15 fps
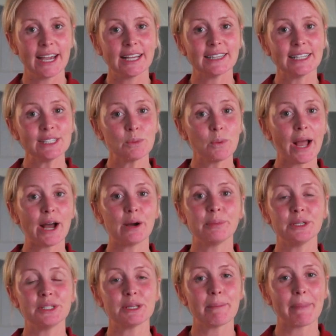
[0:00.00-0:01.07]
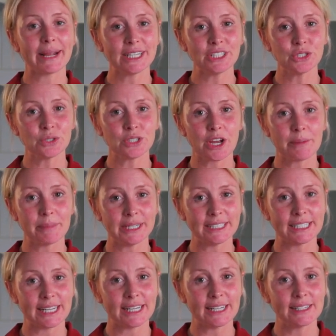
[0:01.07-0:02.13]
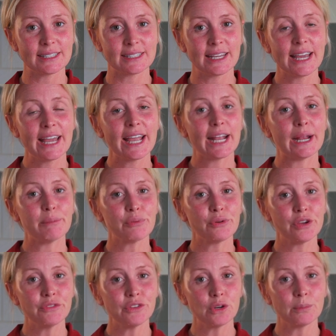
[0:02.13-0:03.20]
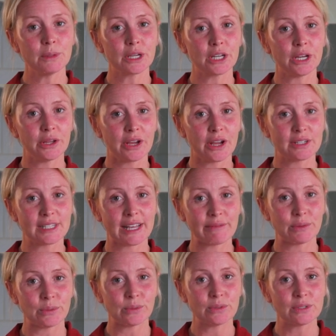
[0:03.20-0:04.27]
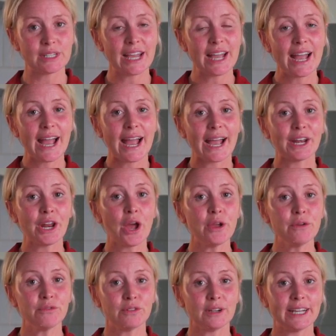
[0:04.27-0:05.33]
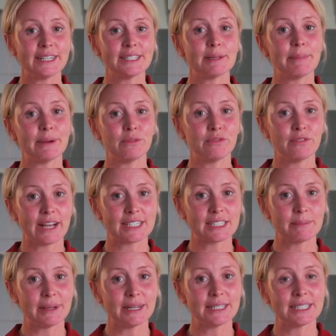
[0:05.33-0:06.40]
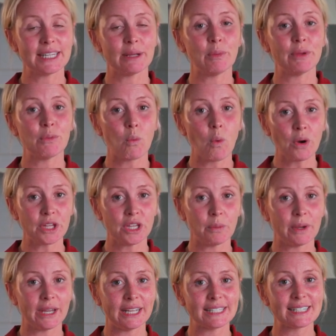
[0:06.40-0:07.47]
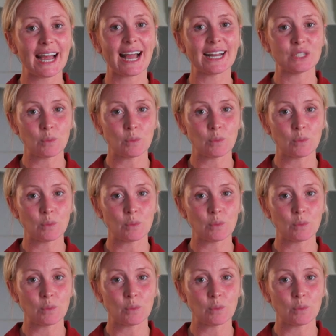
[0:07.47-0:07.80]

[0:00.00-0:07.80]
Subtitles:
This will help you to manage your diabetes, improve your blood glucose levels and hopefully to build flexibility with what you eat and